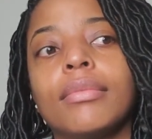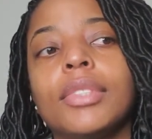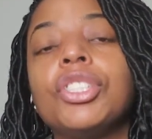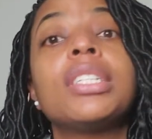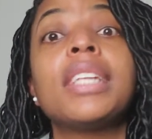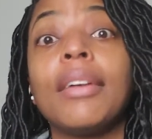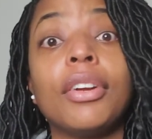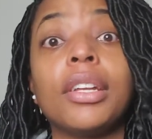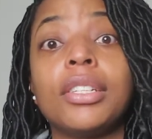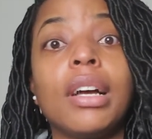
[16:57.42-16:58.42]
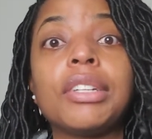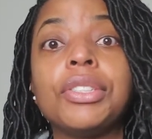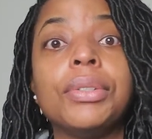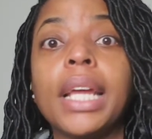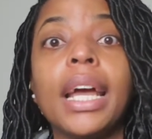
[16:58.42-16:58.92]
She's never going to talk
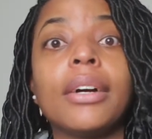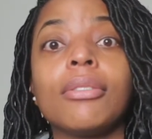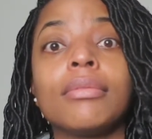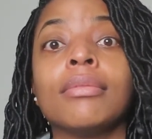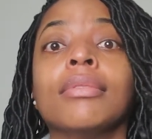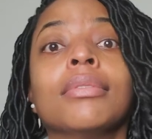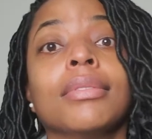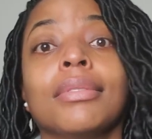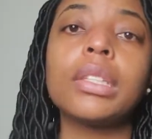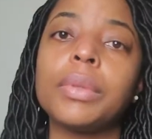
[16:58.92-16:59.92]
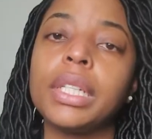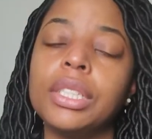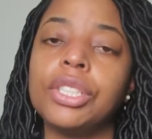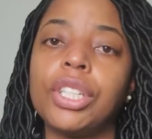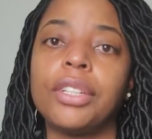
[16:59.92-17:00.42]
to you now. So we
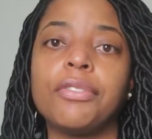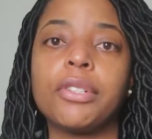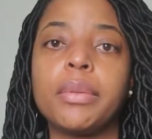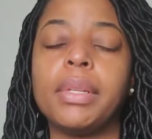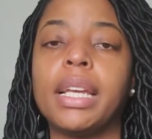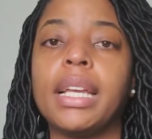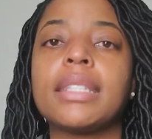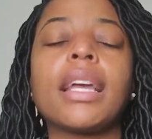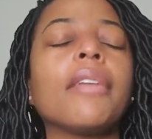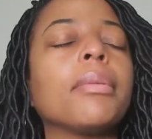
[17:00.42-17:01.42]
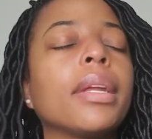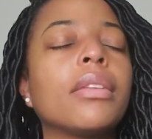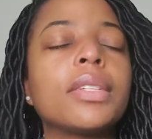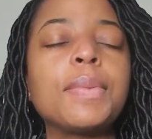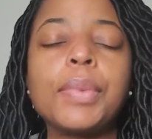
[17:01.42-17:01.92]
get to Jennifer's place.
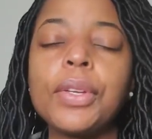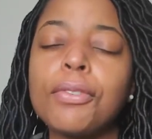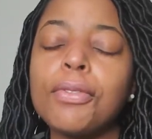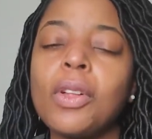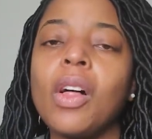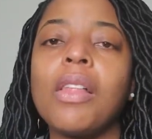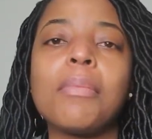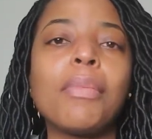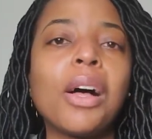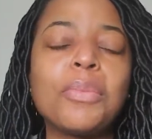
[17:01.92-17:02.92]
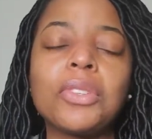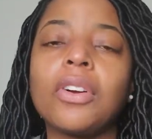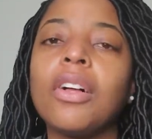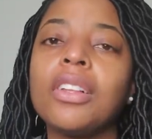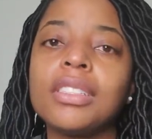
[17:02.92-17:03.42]
Everybody looks beautiful. All the moms are
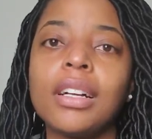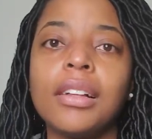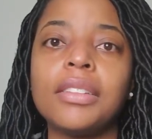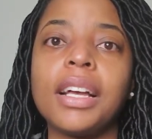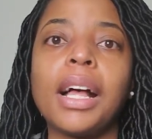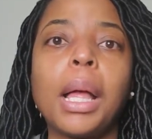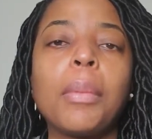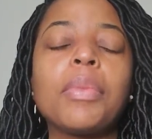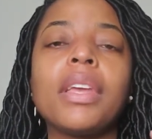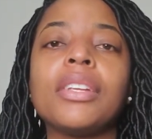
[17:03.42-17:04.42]
all dolled up. They